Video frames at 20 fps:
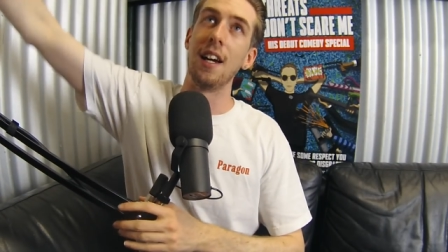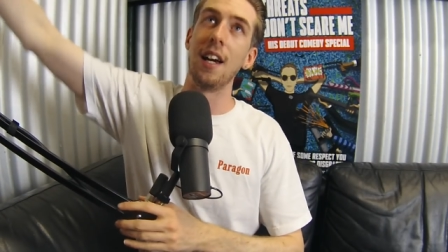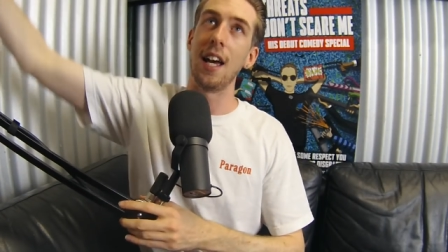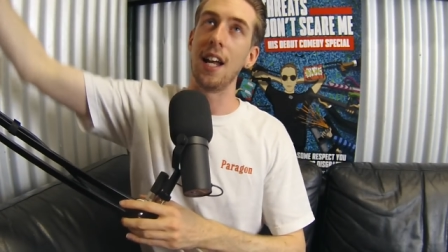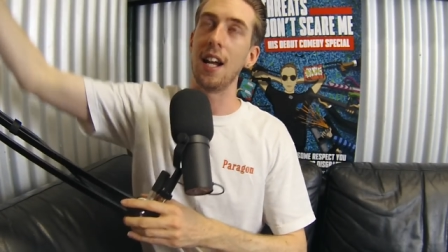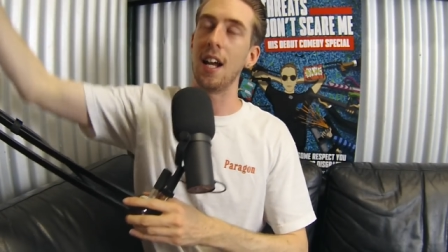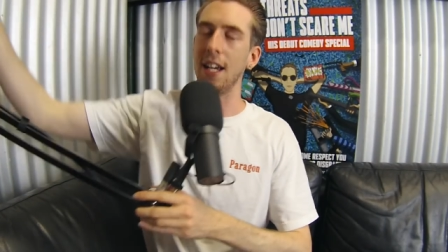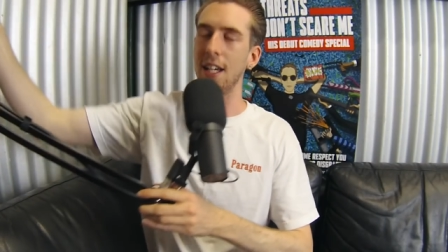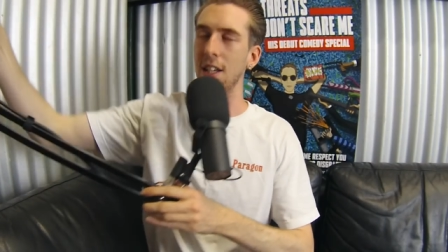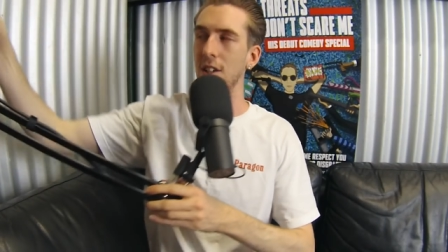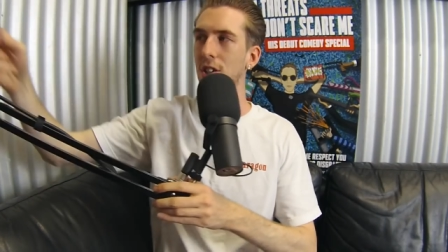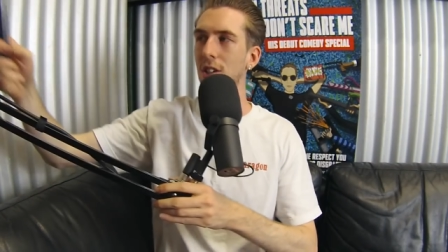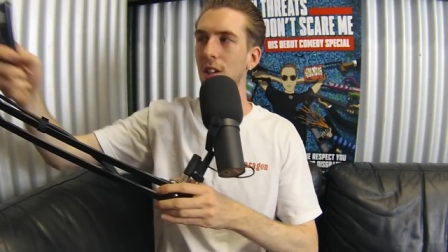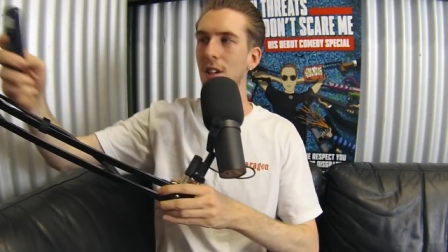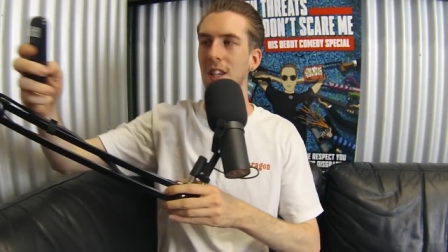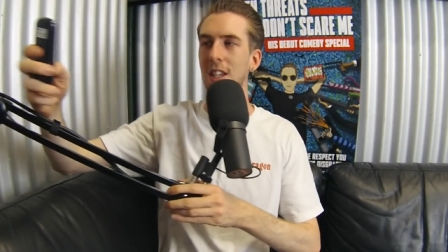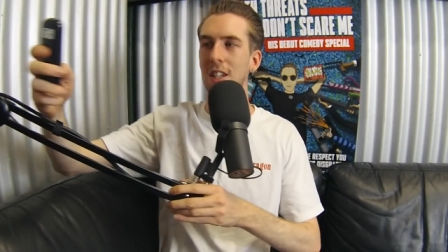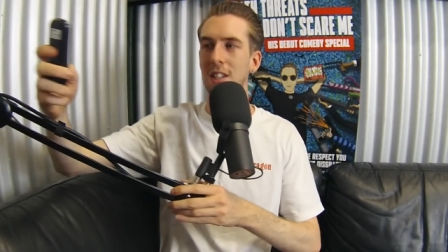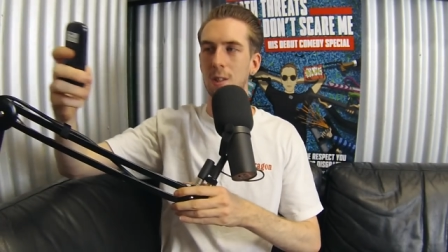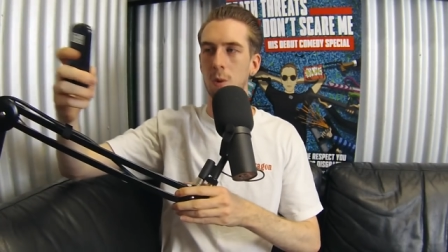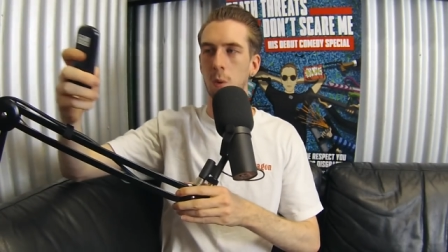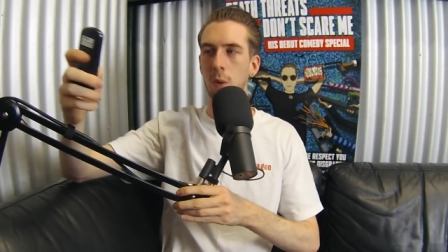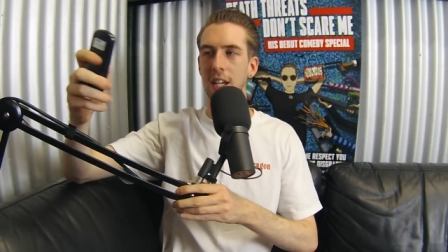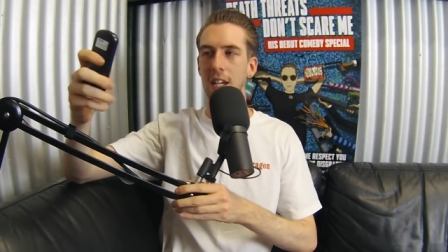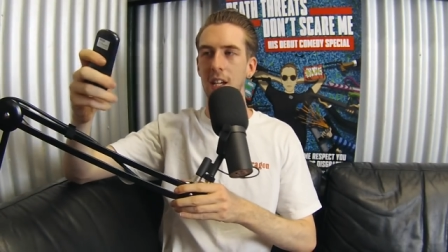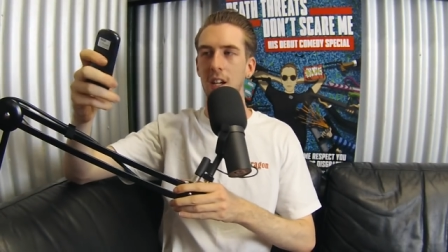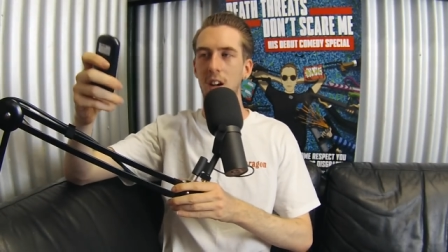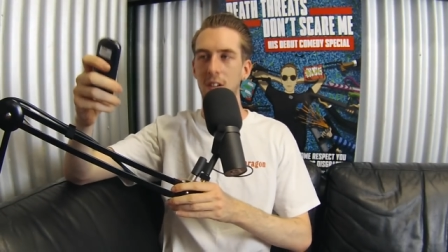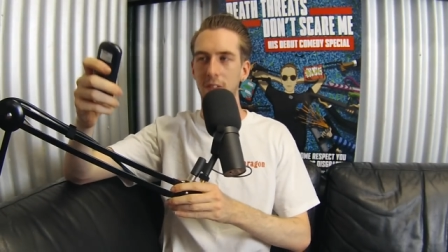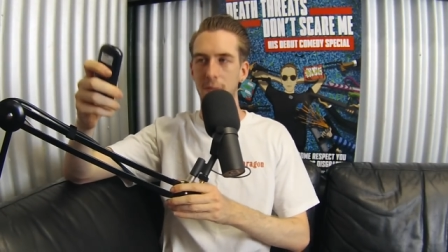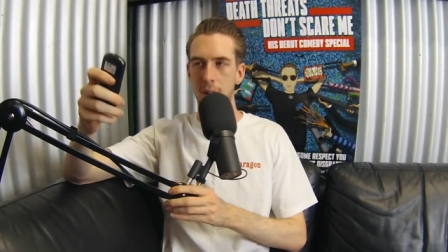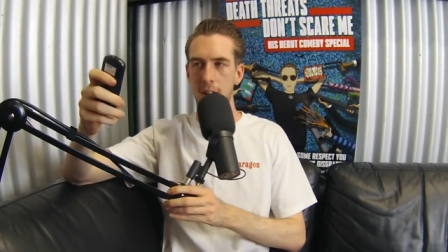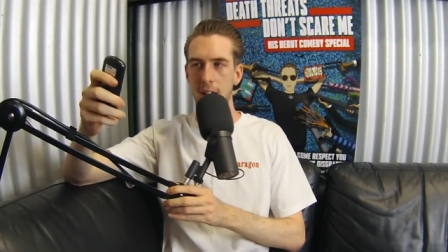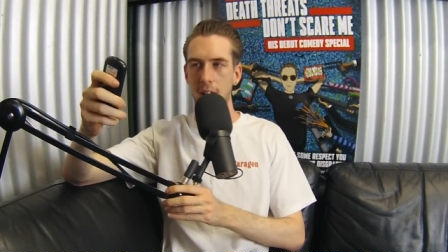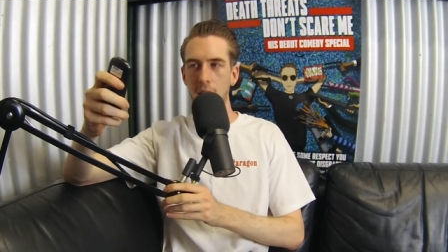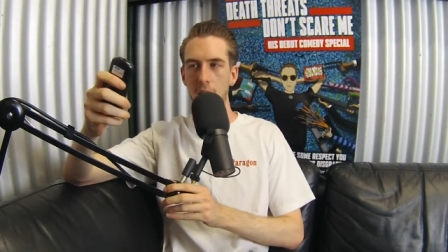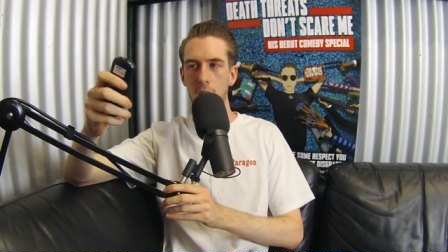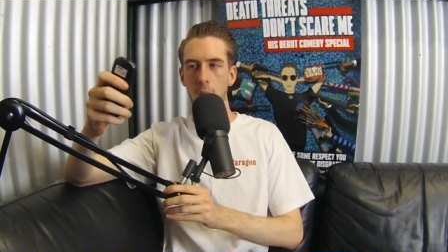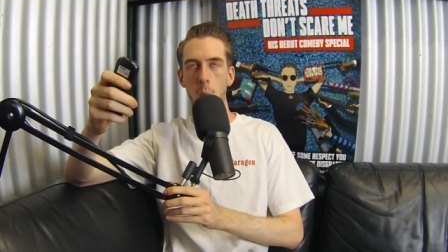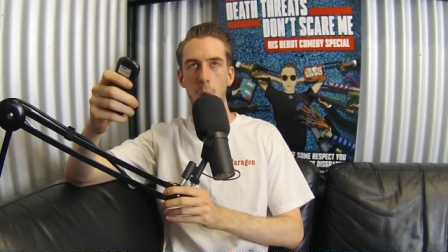and I can turn the swinging off, but I
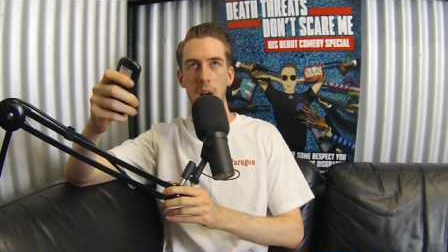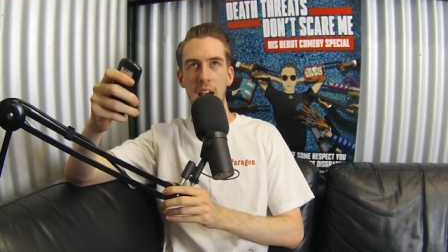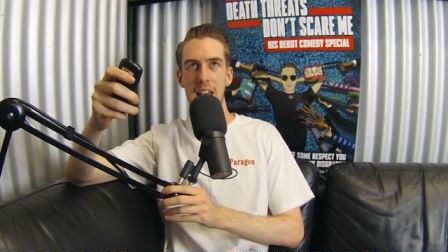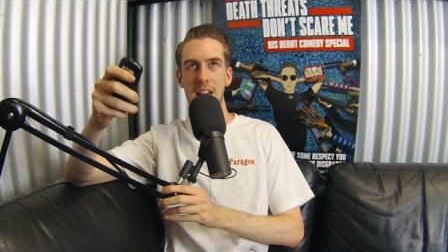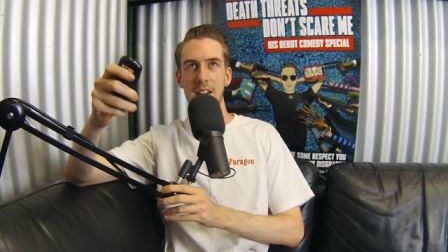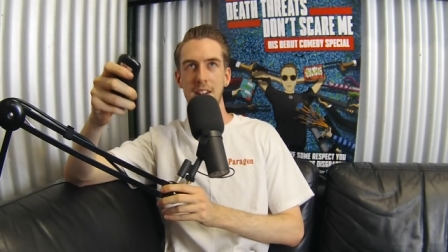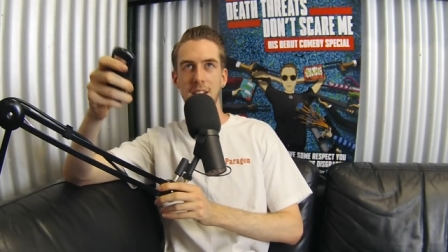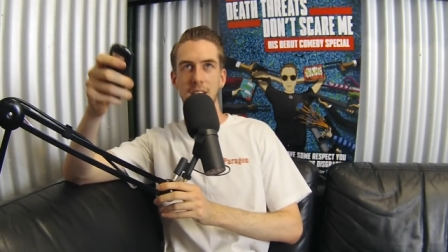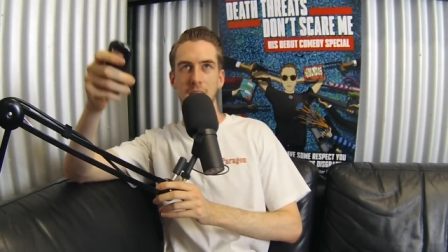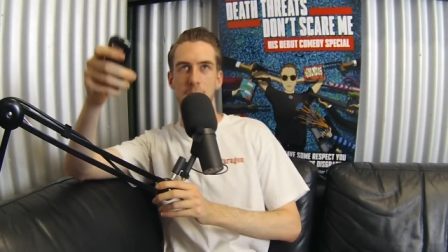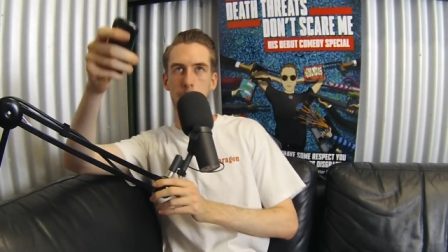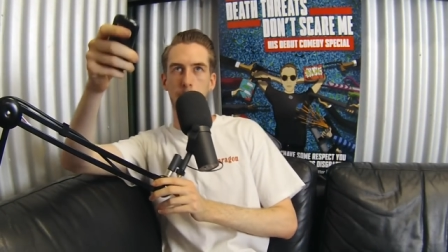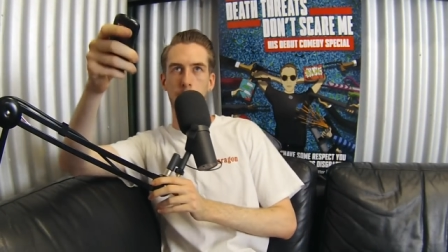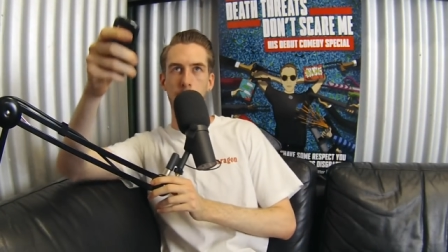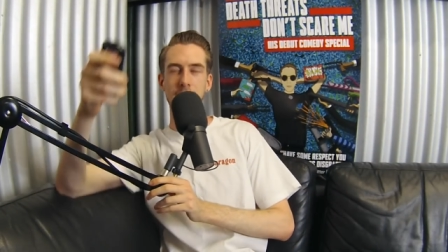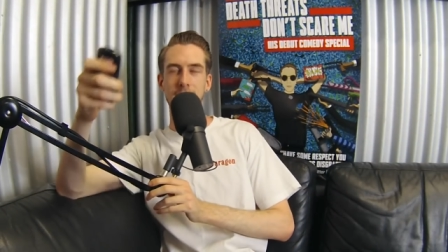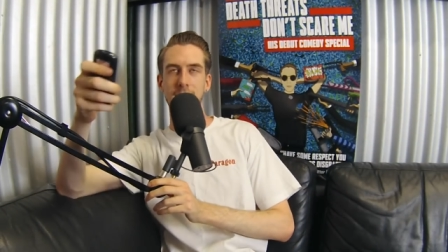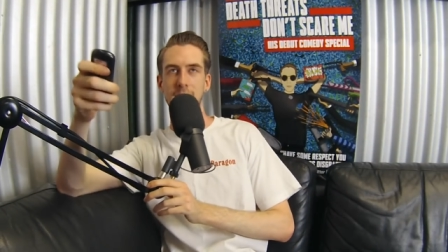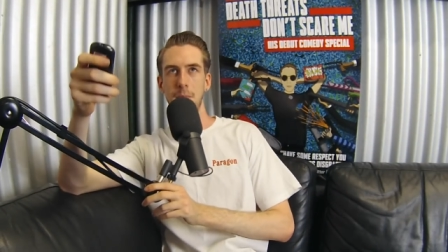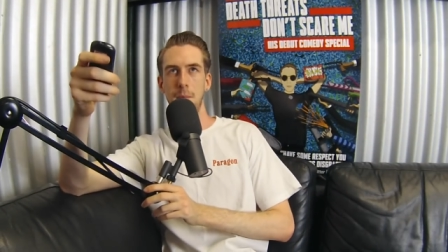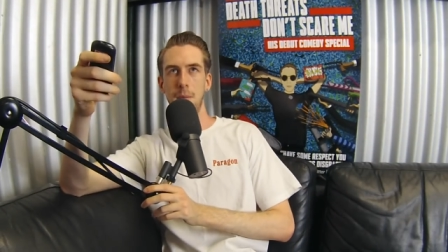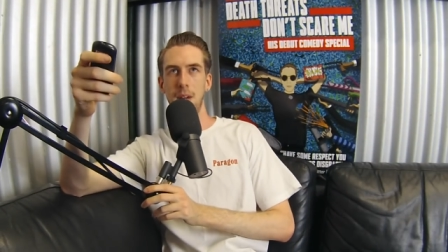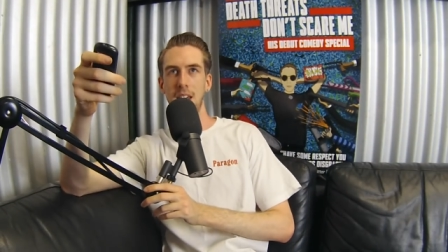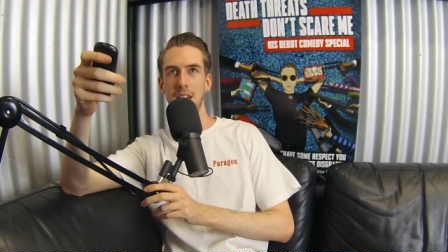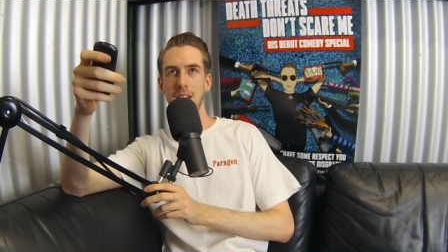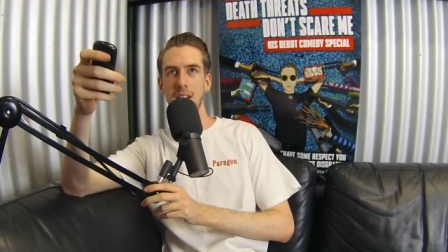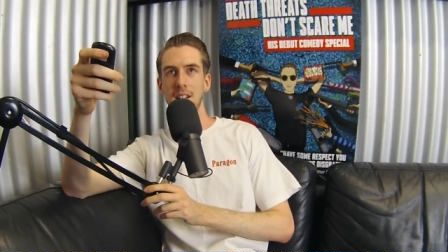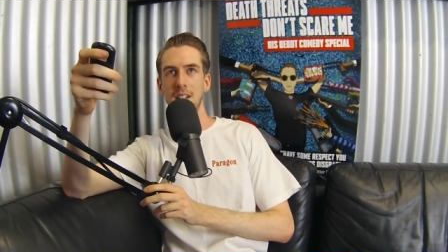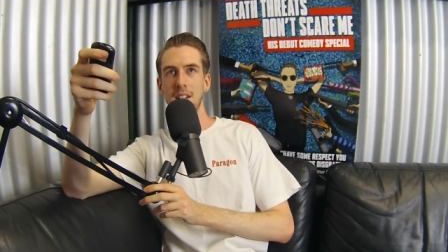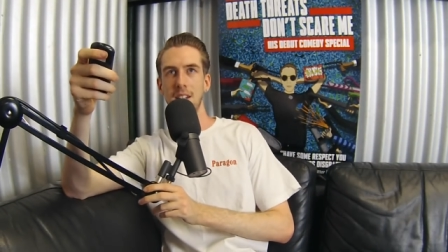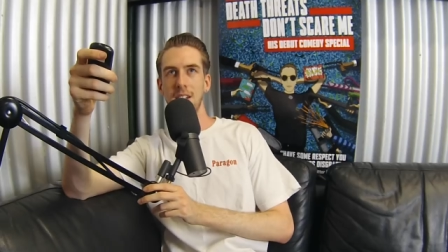gotta wait until it points at me.